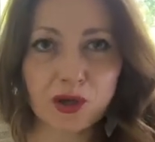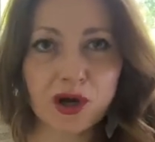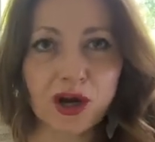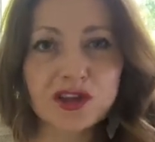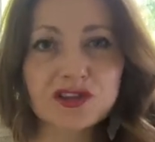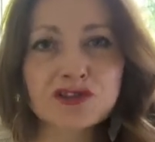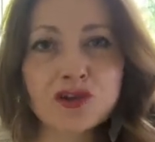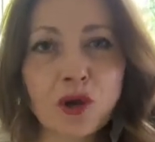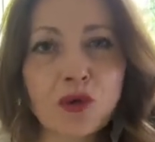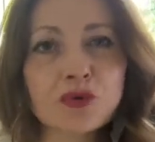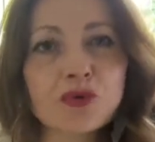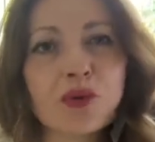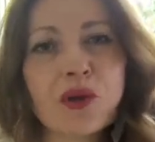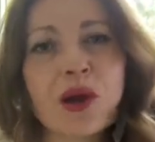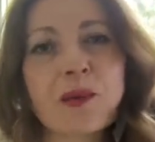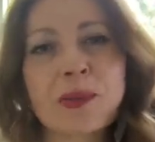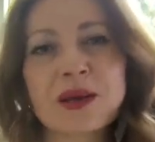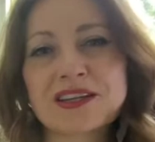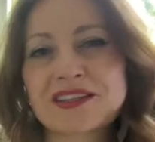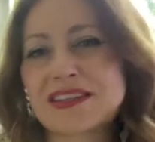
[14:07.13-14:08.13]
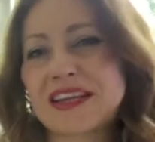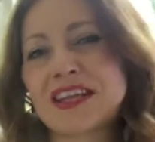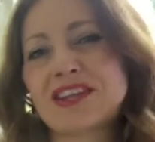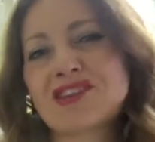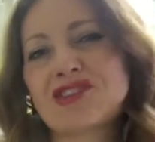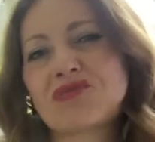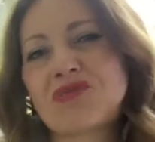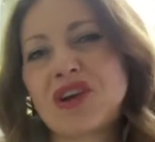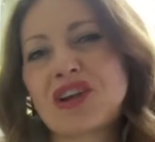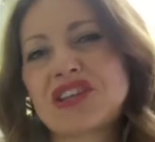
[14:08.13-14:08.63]
I don't know how much
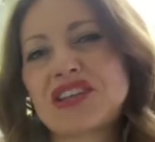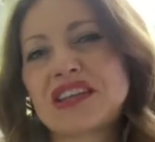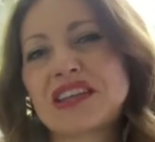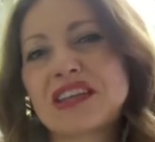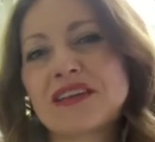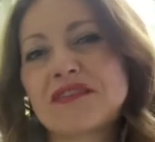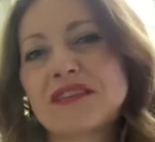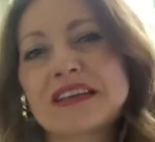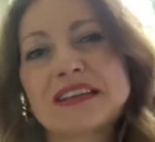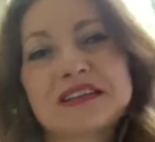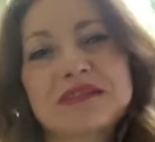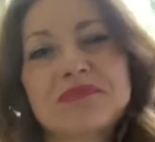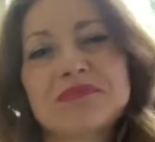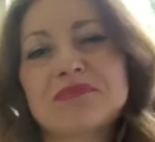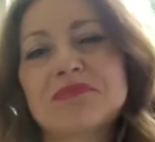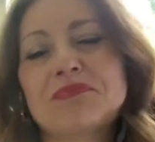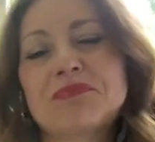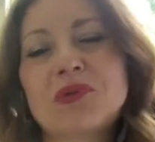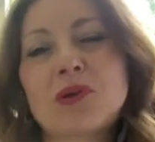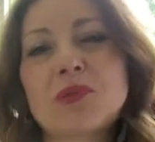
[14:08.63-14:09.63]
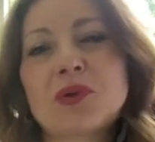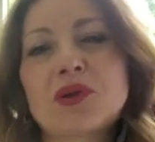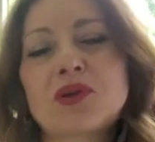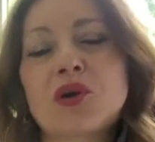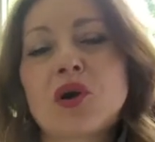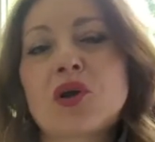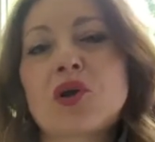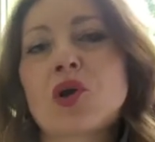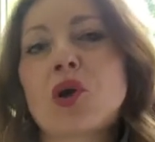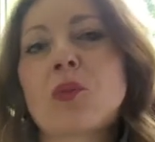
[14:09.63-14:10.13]
nature writing there is, probably
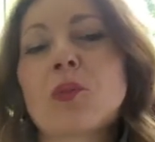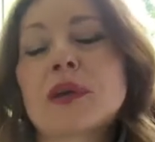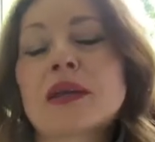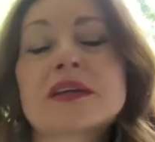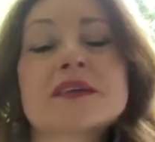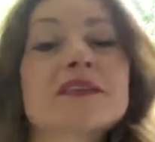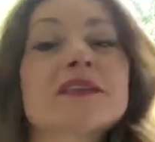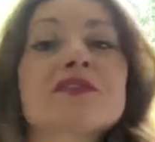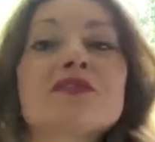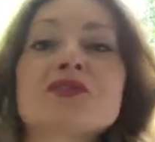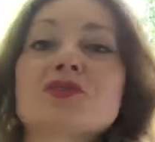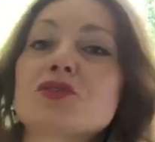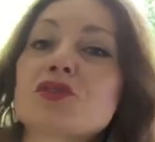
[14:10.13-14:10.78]
not a lot, because it's